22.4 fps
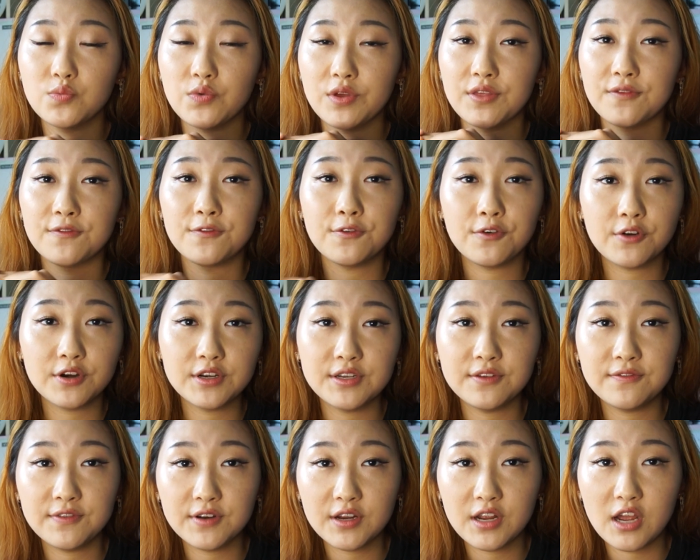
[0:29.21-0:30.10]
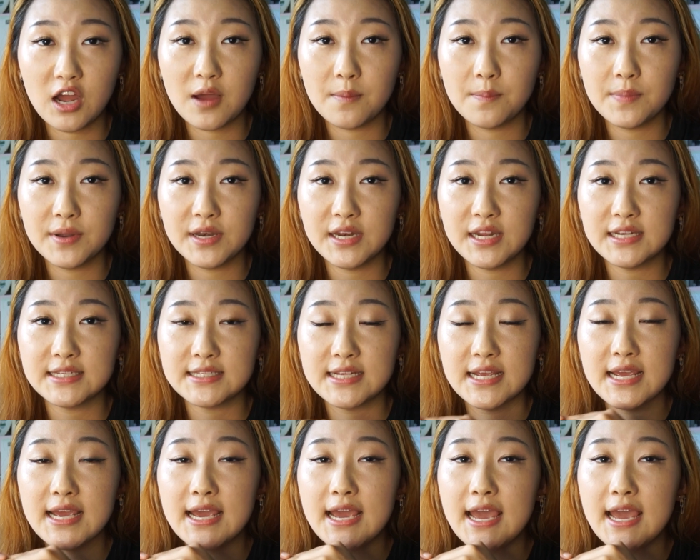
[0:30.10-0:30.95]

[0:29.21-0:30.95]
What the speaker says: with 4 different companies